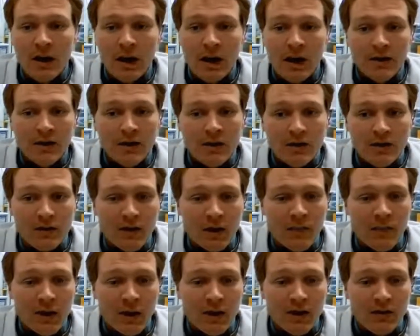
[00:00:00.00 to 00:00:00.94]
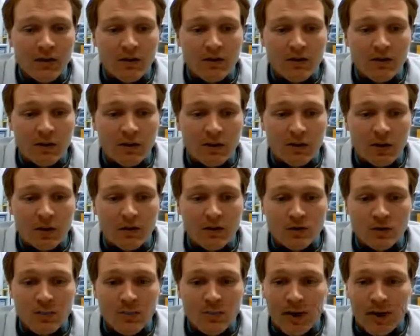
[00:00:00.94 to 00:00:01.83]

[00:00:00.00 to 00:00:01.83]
and then about the cell culture